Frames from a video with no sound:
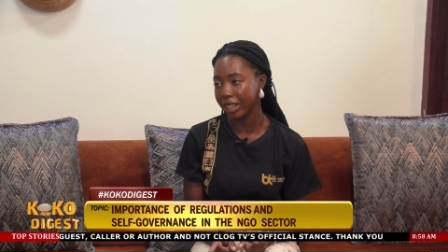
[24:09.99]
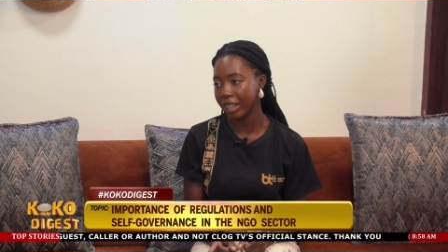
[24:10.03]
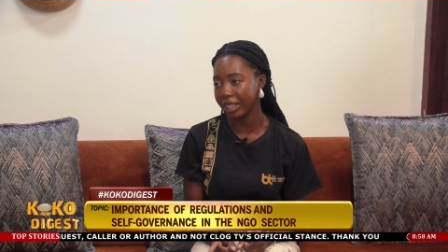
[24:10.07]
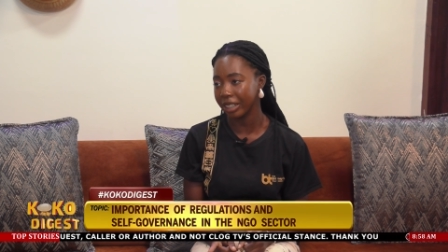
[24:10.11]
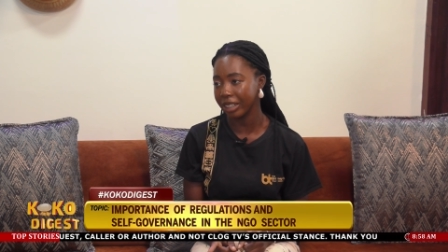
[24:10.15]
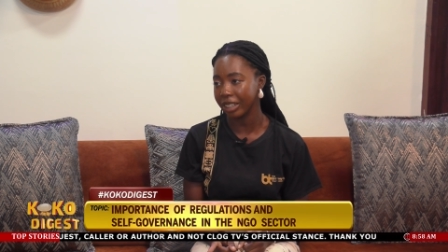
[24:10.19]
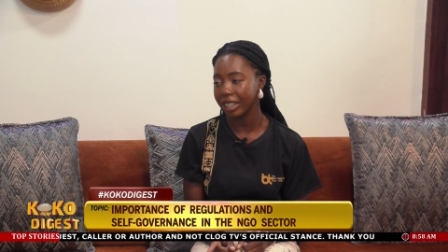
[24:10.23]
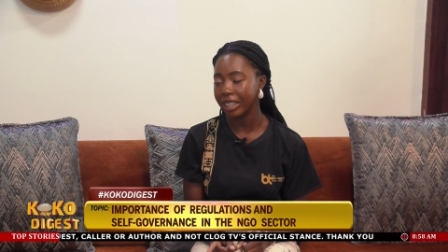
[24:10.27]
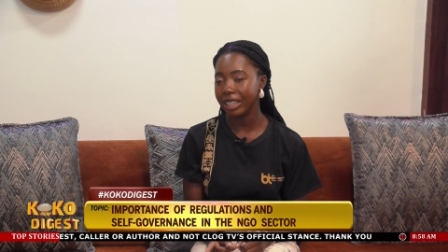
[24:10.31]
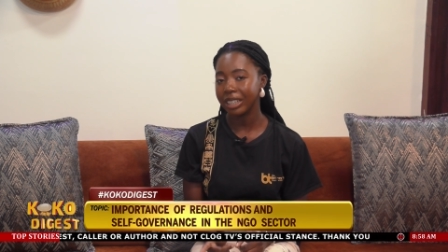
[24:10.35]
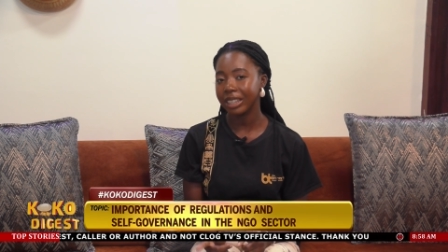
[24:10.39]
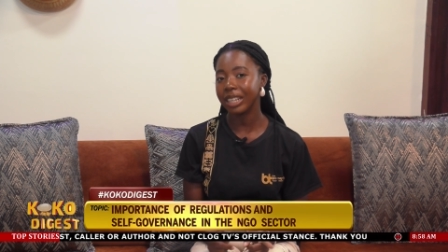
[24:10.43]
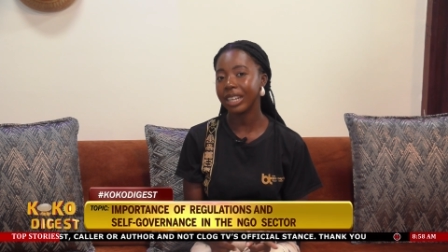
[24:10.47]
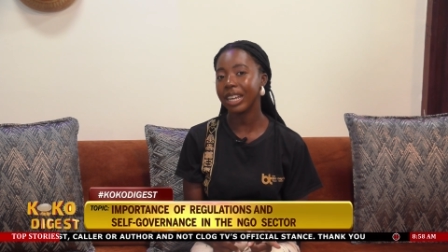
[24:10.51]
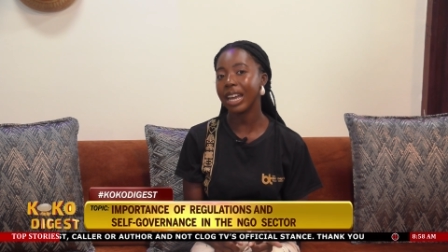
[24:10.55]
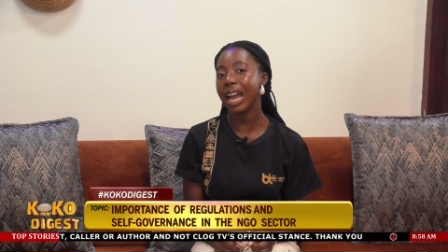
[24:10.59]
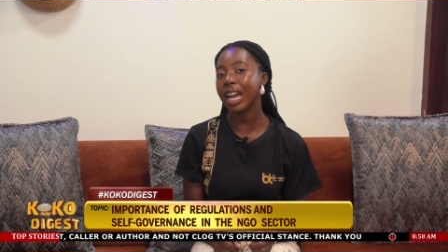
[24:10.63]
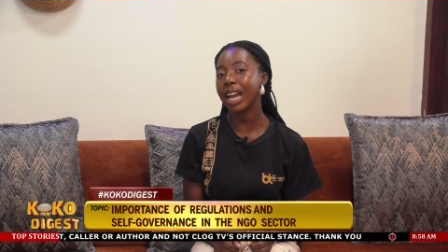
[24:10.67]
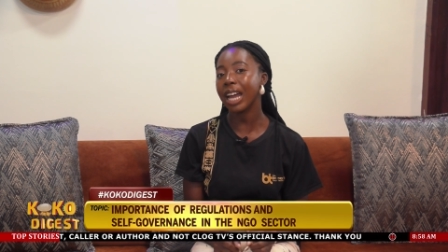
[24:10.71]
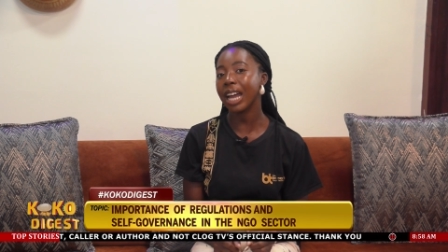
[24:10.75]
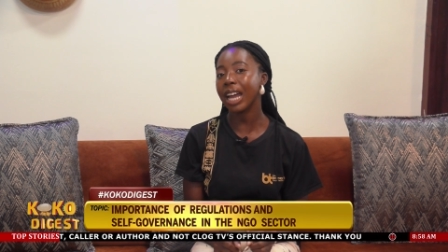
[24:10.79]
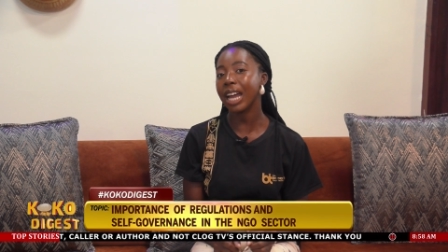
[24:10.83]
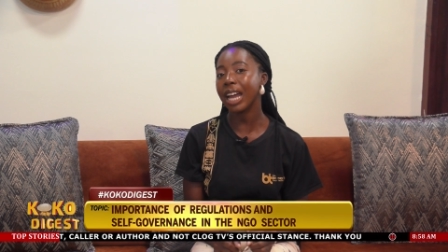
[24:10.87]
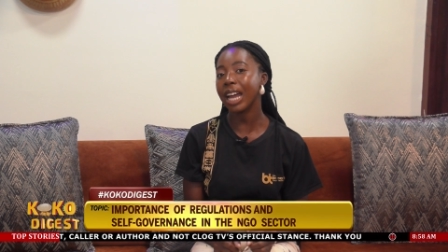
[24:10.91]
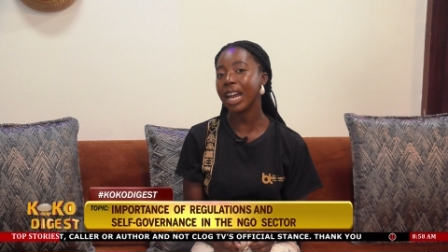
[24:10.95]
and then
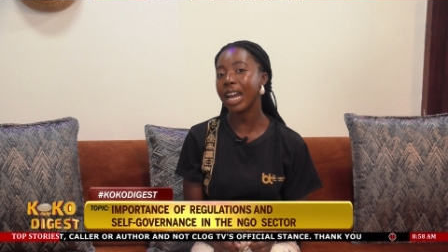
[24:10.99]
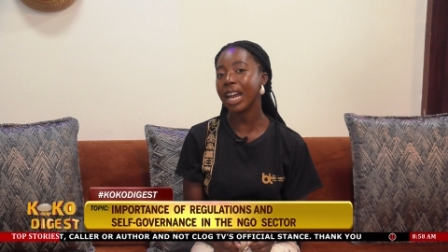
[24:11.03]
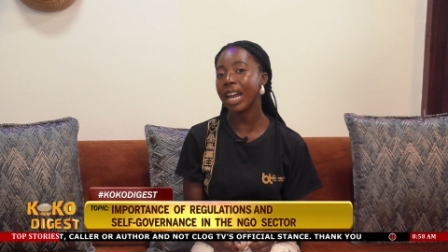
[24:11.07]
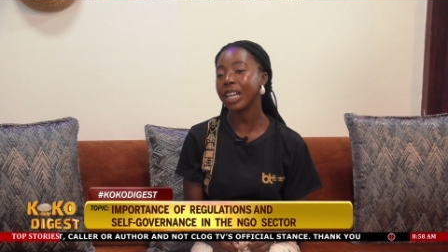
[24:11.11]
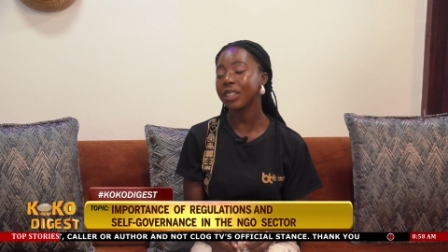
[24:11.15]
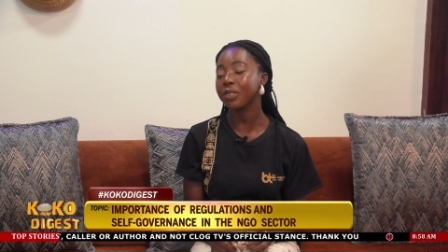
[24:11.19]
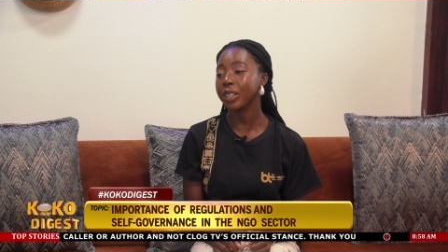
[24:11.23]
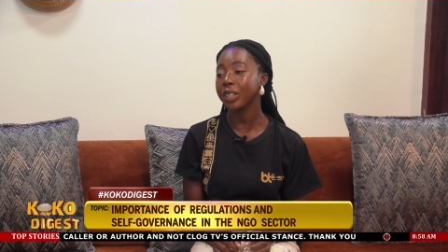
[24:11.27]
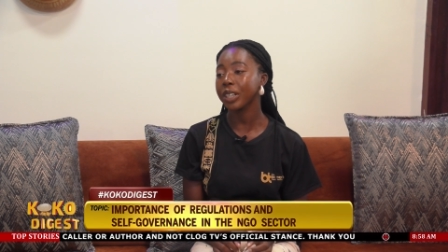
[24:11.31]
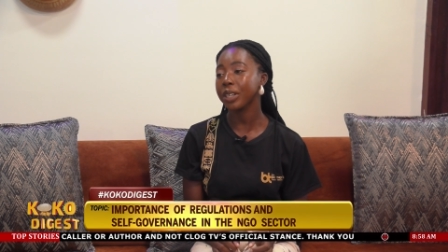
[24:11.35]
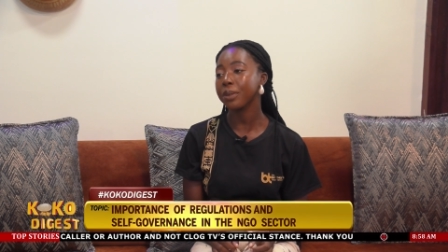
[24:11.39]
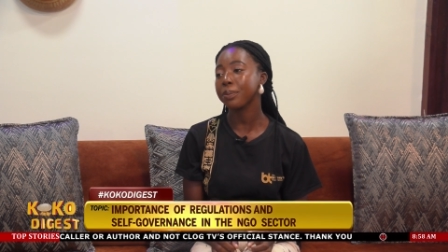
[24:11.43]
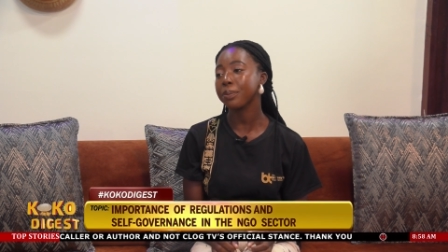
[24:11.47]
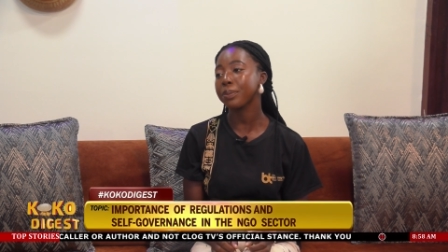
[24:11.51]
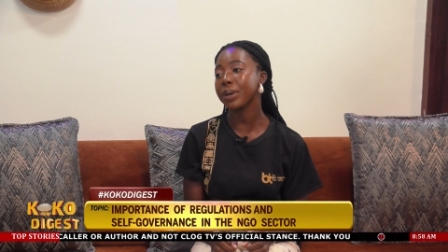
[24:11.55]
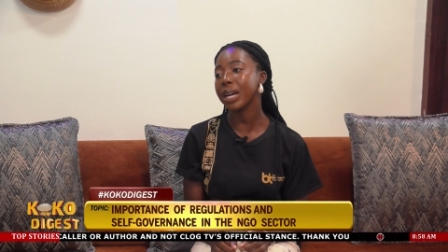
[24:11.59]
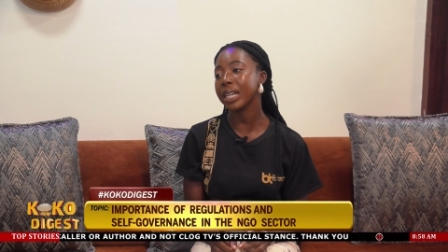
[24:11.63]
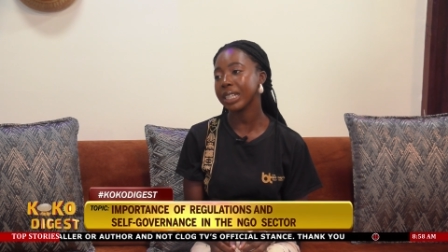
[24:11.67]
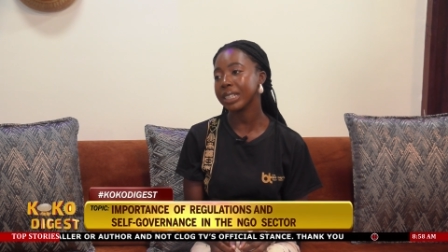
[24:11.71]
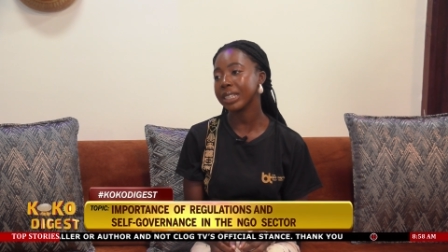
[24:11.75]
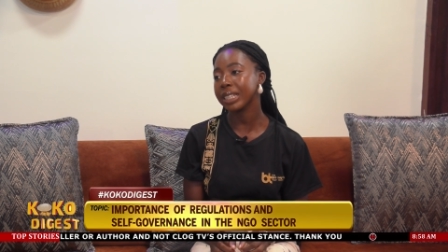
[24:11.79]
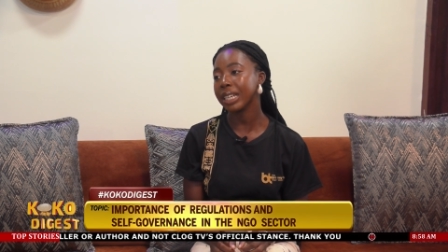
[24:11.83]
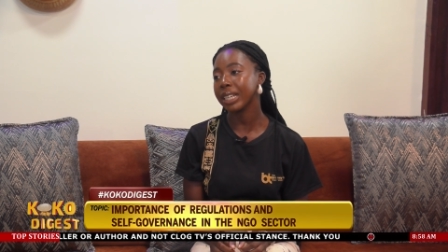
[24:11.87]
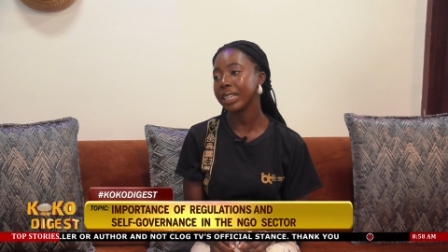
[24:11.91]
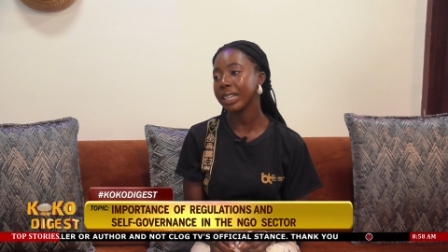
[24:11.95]
they asked for the
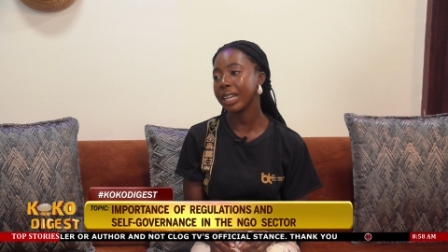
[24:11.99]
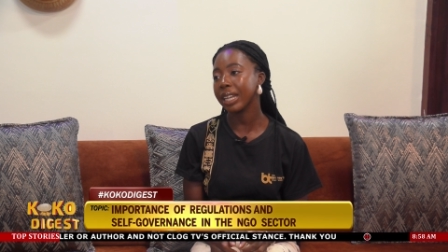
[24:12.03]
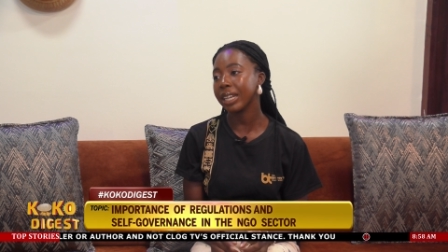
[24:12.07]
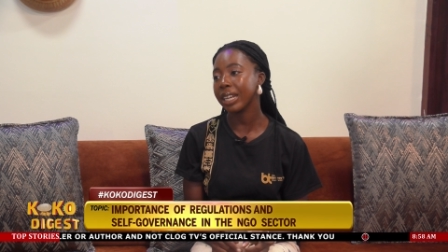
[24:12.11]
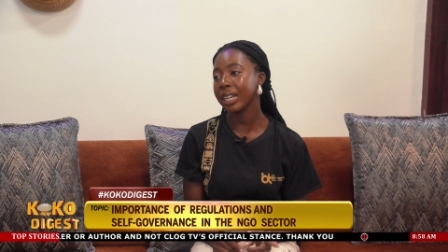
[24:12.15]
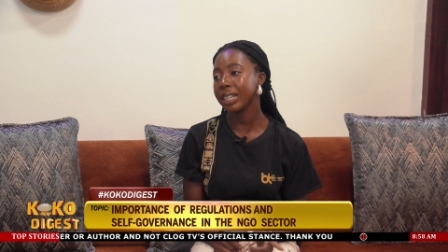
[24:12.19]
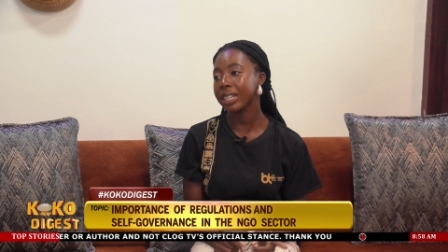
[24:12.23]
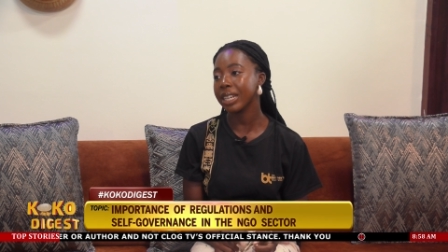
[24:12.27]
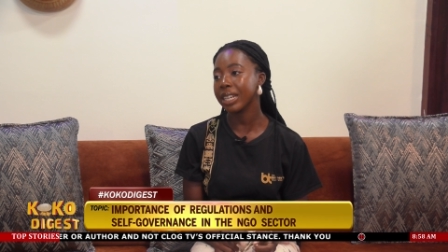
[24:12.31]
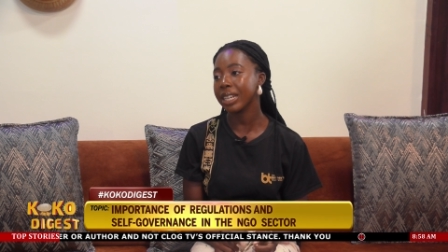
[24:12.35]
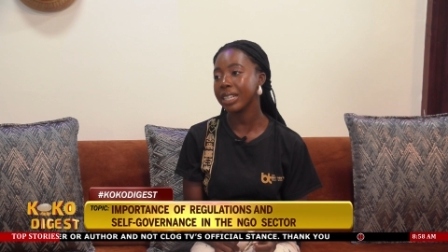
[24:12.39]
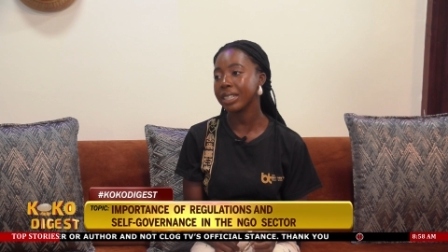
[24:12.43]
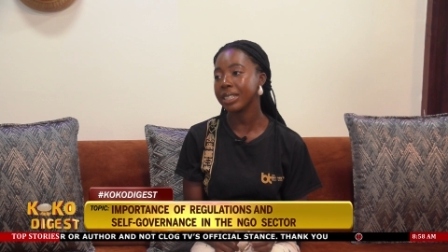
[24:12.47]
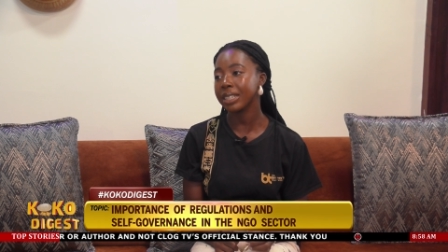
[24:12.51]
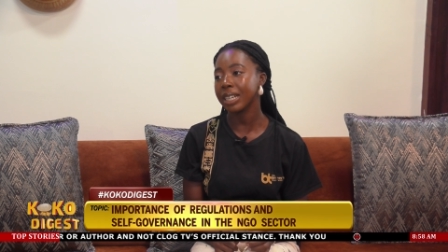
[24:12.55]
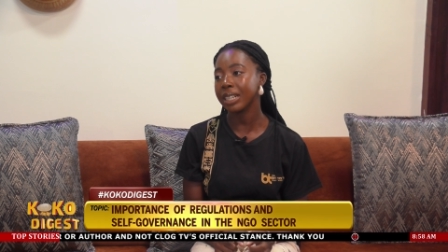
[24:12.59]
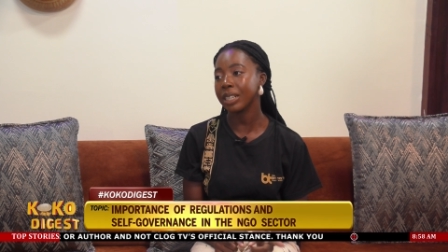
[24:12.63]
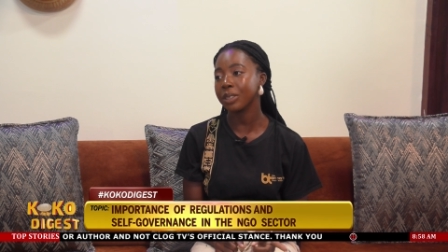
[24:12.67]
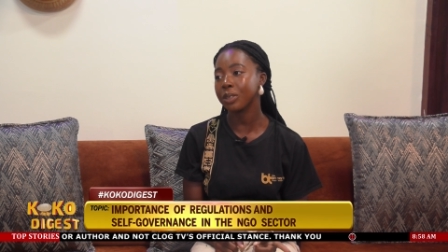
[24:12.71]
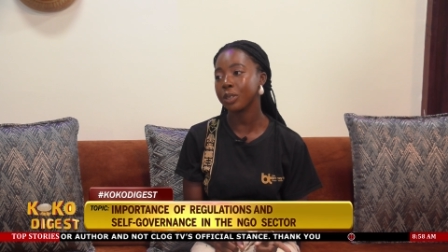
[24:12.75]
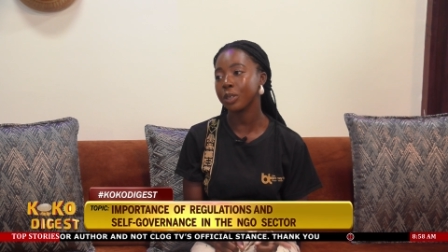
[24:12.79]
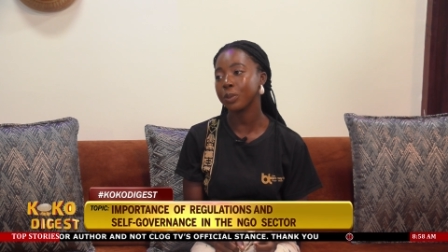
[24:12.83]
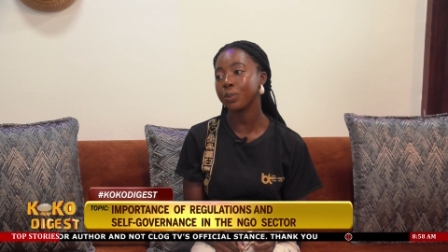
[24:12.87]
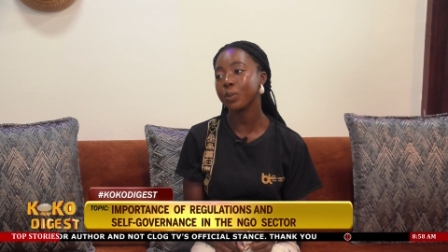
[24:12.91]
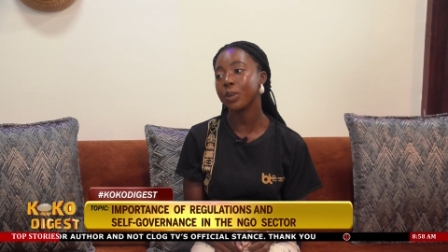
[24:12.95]
budget, and then they just
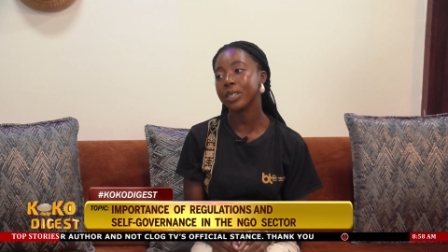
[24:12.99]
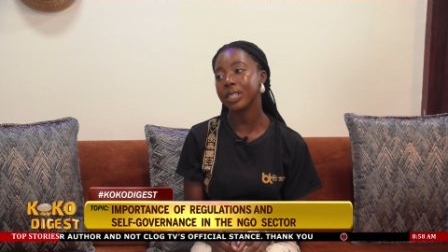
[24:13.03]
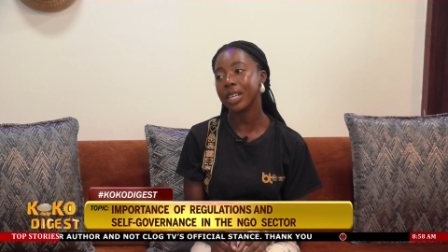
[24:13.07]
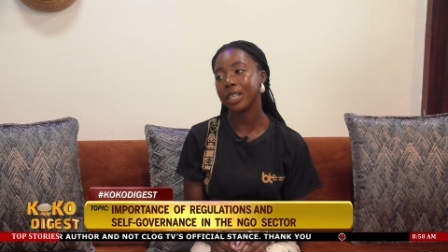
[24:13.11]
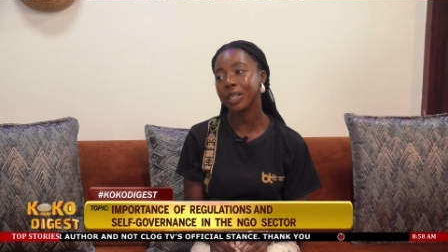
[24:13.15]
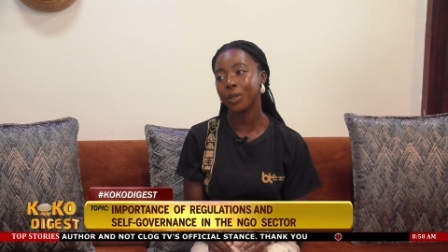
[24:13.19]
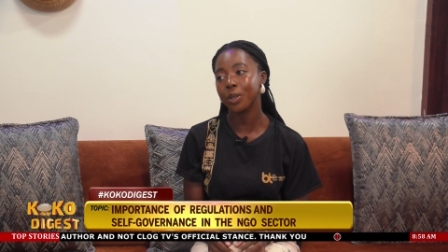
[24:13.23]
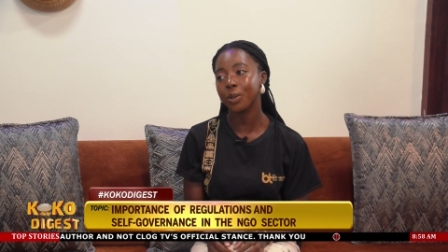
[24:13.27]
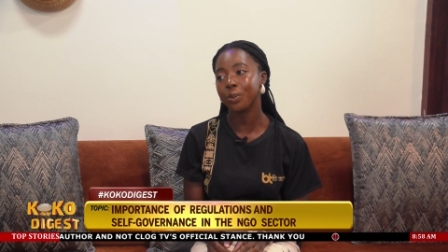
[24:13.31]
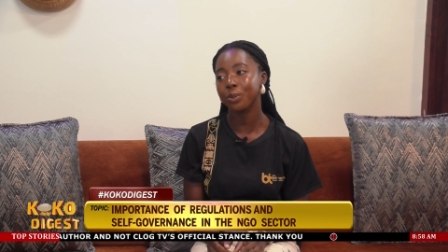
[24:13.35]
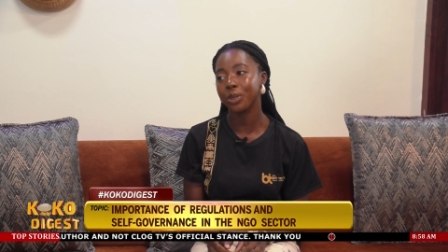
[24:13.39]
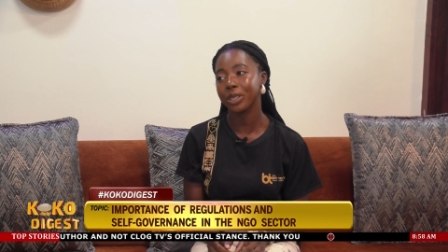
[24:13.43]
decided to sponsor